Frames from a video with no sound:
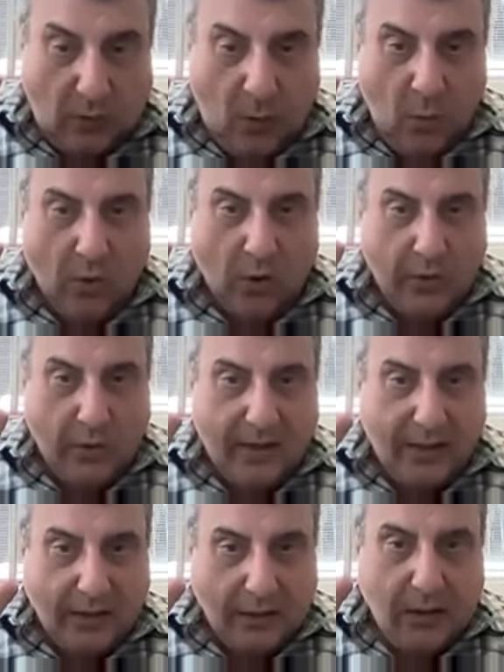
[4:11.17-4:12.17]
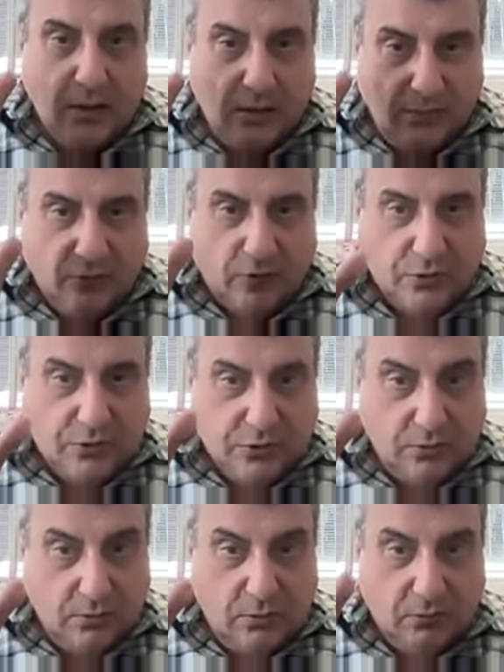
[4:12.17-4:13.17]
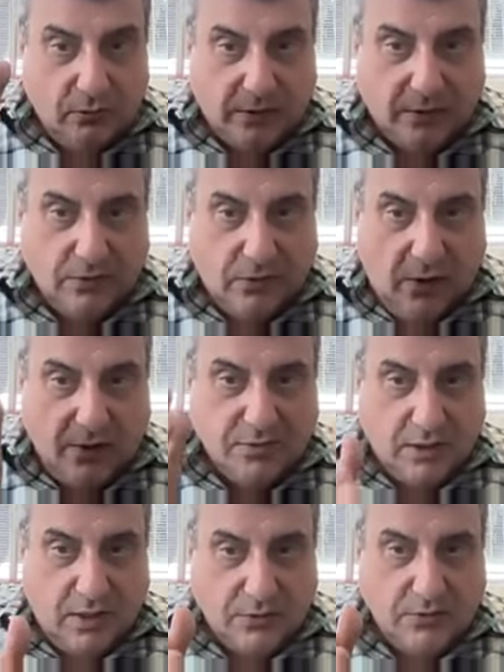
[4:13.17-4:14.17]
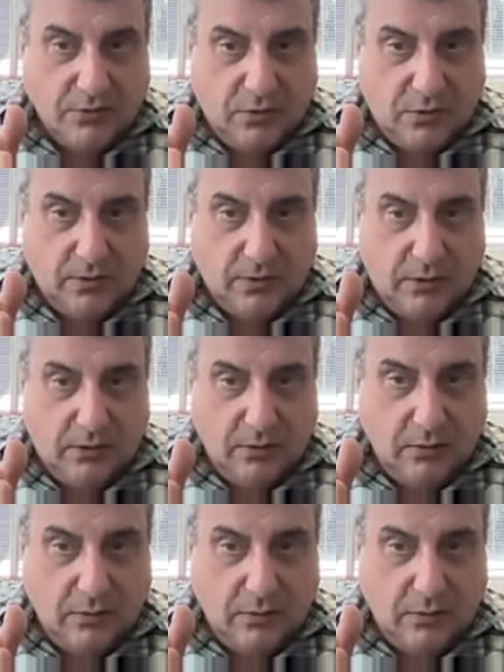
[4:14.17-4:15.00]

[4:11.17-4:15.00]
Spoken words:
where we can first recognize the continuity.